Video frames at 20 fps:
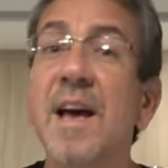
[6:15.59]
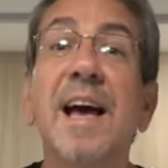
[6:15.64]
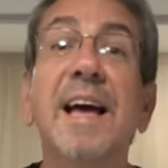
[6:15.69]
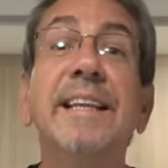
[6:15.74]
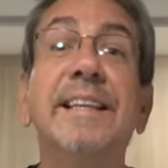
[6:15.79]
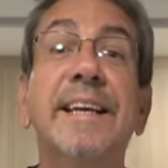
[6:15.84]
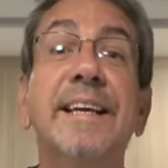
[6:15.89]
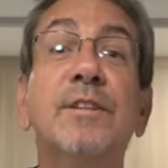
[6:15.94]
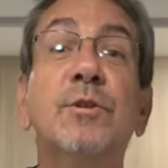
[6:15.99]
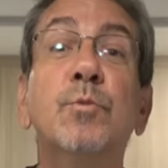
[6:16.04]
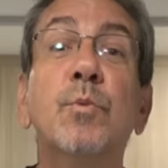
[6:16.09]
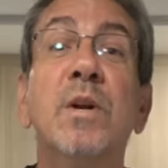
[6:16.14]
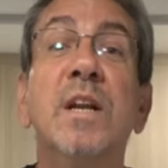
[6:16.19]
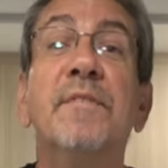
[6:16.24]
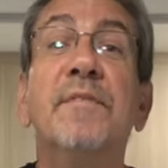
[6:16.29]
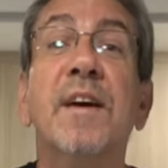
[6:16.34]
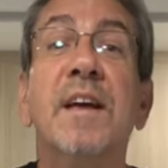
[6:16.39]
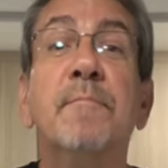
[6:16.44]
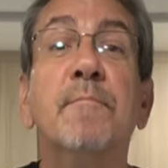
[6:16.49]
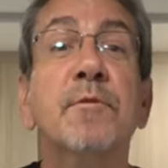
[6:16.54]
and get
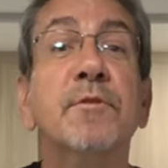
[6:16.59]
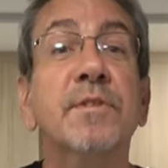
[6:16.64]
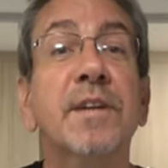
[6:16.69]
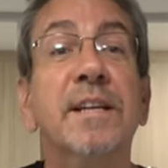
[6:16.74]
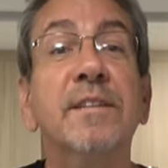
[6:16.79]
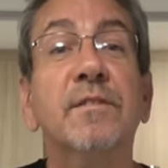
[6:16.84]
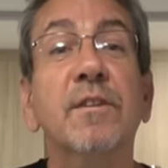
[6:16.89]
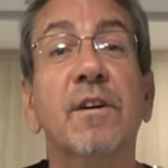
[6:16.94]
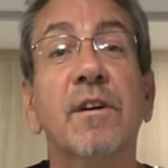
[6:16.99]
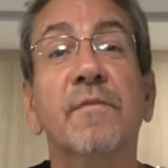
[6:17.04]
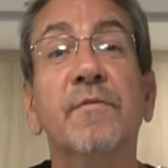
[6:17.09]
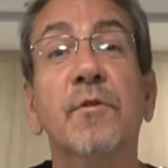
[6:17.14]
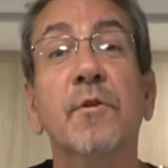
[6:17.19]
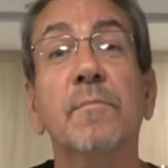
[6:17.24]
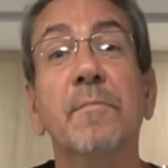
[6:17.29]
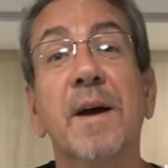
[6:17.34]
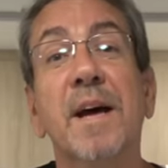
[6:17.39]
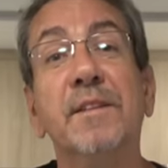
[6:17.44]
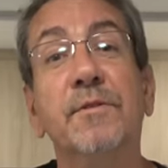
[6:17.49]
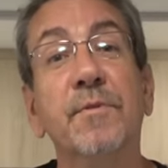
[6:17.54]
25% off your
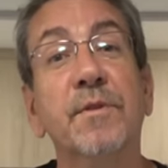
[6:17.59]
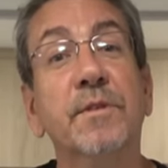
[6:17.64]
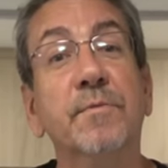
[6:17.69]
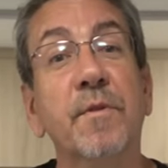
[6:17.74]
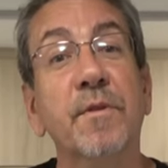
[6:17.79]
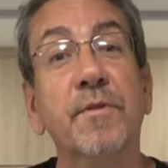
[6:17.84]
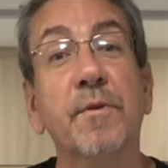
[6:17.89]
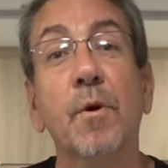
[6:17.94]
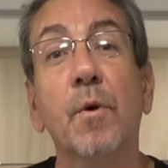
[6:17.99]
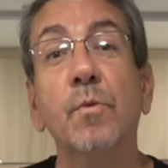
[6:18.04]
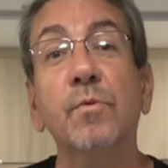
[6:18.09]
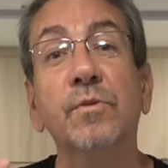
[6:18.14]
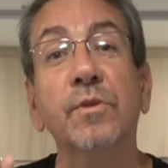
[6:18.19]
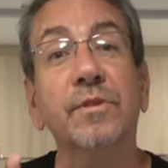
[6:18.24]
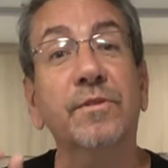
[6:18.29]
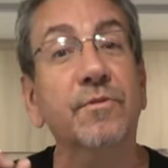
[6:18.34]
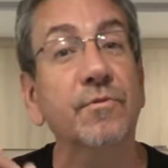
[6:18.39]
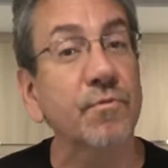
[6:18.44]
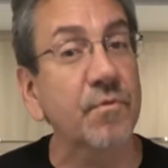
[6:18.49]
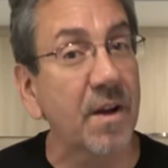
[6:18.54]
mattress with code
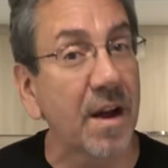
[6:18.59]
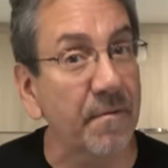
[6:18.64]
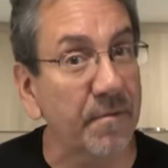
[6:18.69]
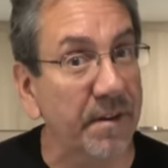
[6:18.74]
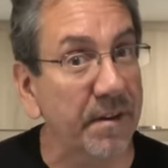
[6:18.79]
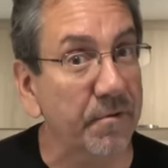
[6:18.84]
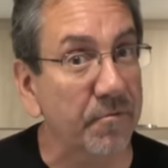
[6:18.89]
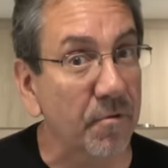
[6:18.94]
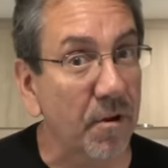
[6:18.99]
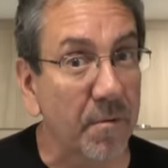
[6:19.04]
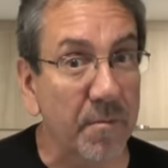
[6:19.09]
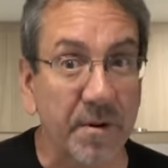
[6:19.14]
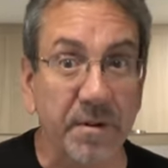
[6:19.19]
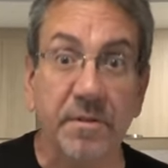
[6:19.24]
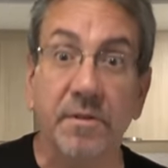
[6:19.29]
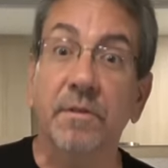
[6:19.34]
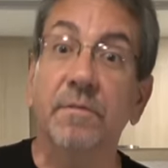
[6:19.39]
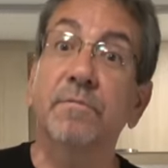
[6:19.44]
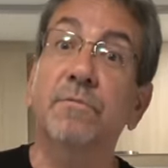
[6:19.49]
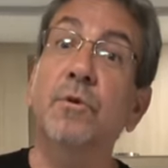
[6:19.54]

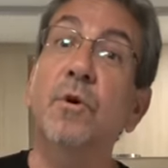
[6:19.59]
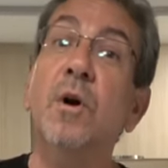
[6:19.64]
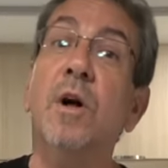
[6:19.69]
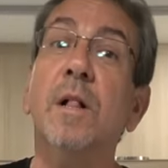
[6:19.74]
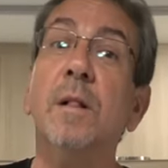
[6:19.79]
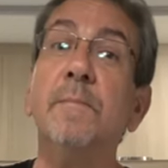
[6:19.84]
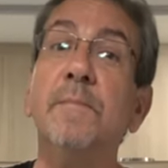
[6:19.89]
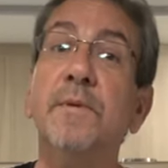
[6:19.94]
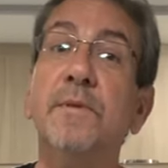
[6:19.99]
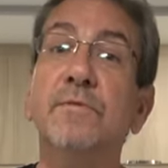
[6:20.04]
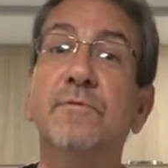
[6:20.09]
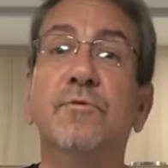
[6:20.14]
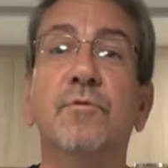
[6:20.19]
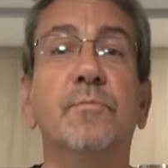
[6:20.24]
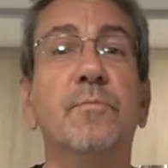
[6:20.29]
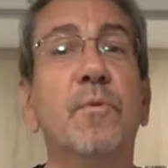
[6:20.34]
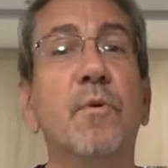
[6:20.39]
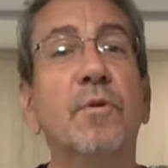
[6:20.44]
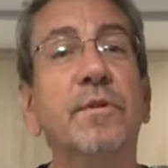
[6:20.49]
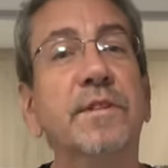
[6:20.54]
travelingrobert to help
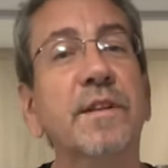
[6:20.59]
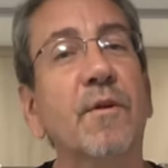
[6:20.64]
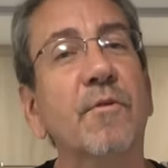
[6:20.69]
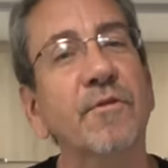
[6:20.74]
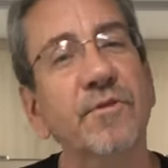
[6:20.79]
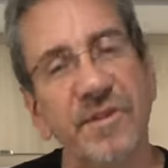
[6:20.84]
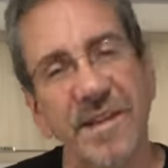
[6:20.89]
support our